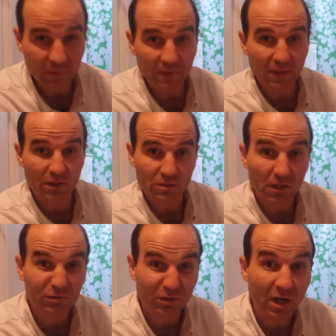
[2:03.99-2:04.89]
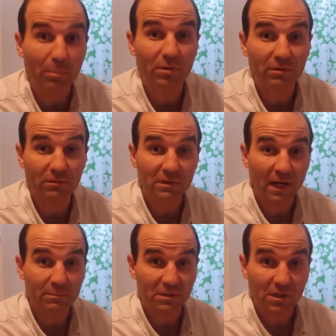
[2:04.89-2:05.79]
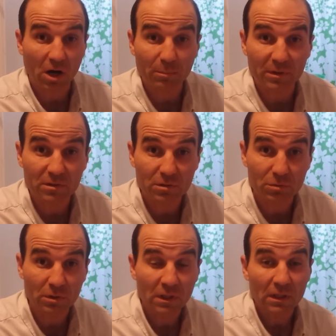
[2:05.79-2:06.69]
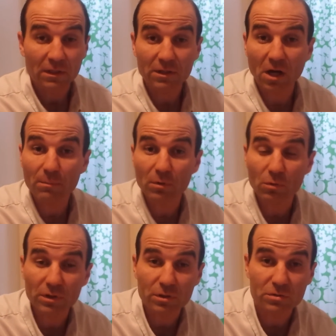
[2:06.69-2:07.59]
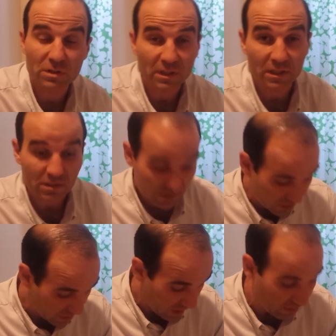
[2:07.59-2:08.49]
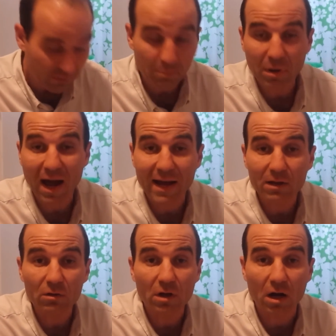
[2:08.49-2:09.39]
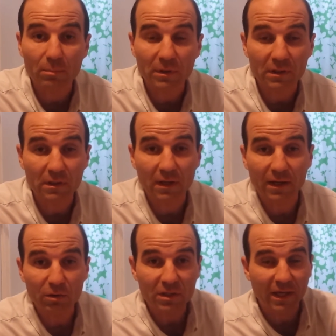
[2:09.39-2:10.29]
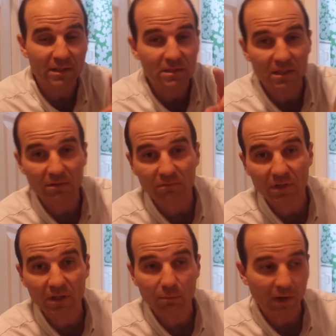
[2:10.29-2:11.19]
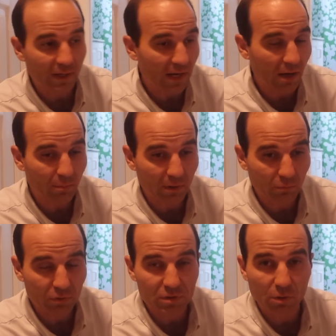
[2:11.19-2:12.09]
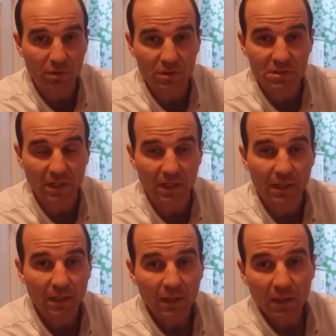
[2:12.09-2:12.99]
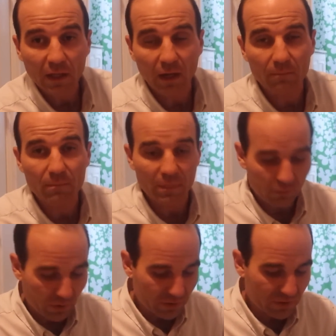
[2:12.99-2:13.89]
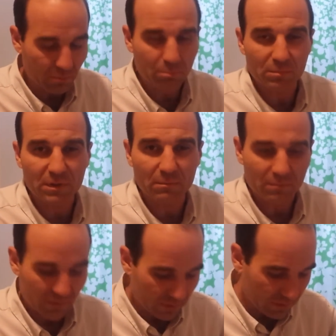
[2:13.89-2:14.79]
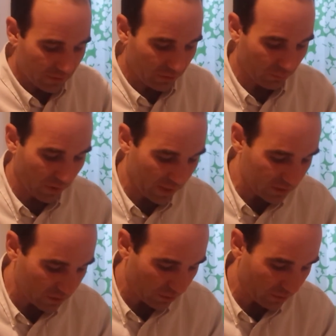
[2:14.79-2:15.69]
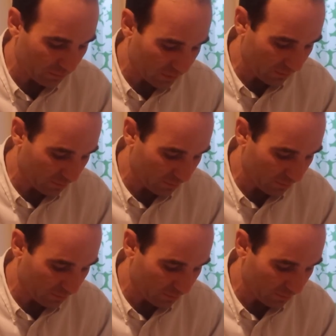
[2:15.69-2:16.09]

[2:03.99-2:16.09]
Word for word: then there's also a couple different types of carpet too. The carpet we're using is just kind of a pile carpet. I know you can't see it in the video right now, but we'll show it in a second. Um, where just the, the, the threads or the, the,